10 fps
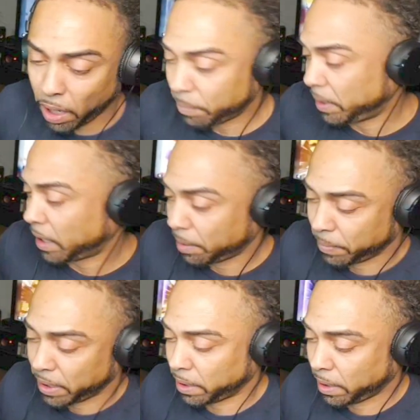I mean, I
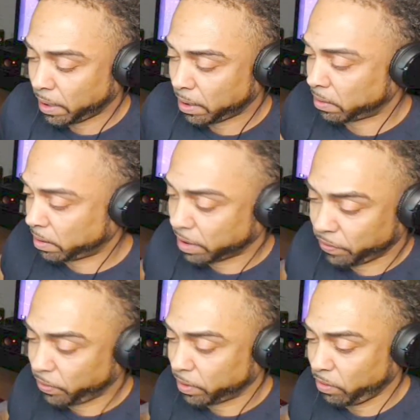may look
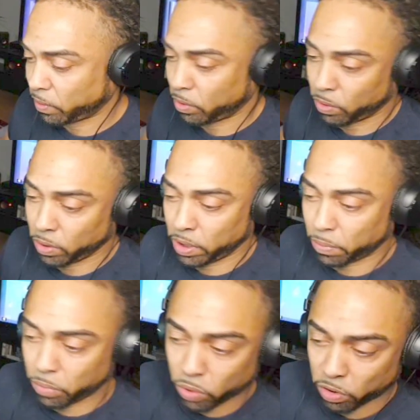different with the whole the
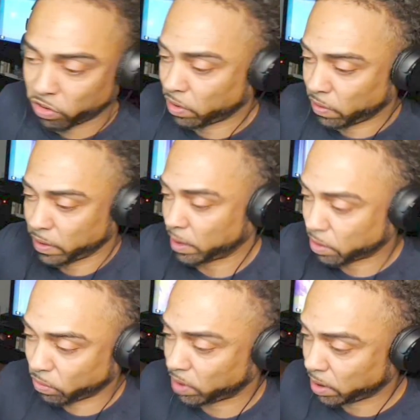abortion thing
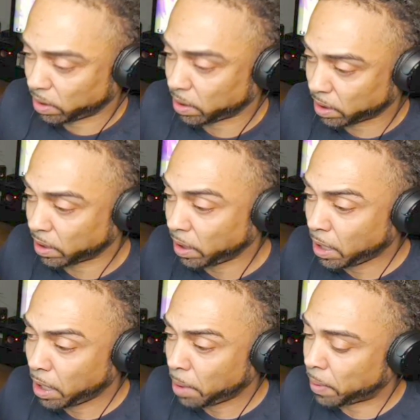on Ray Tay Tay,
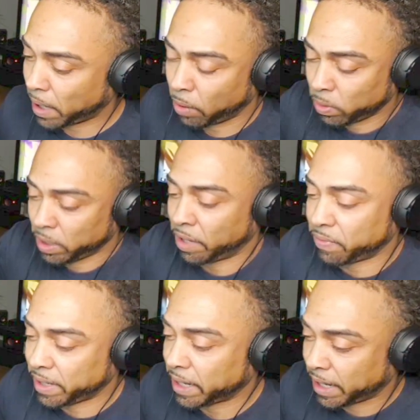but I will
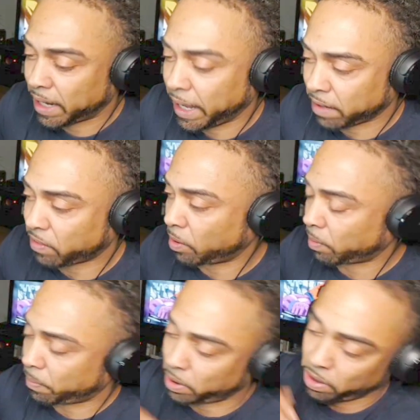never neglect
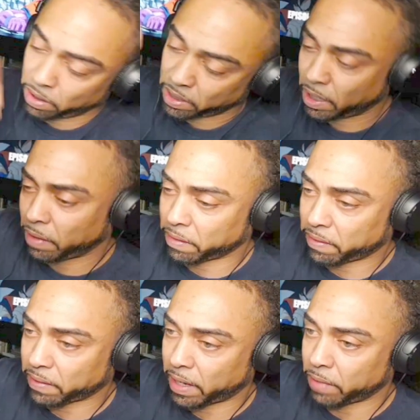somebody on the other
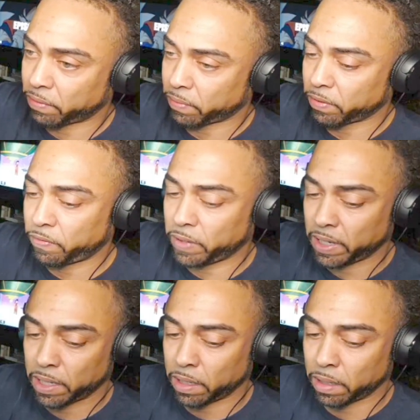side for
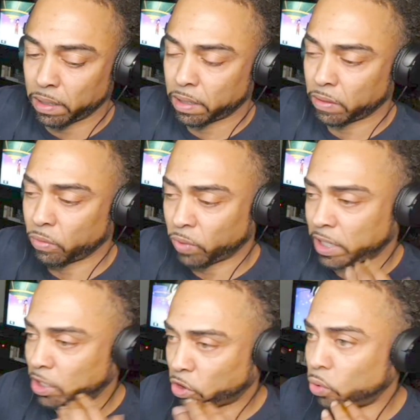feeling the way
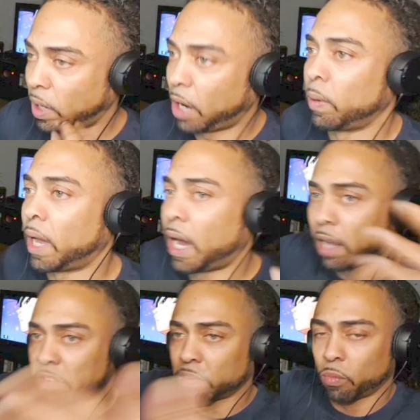they do. I will
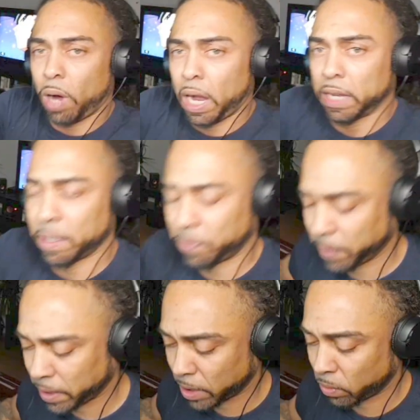ask them why they
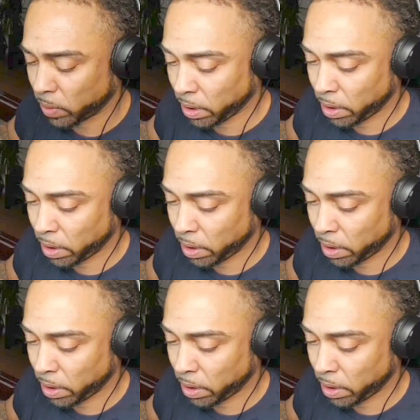feel that way.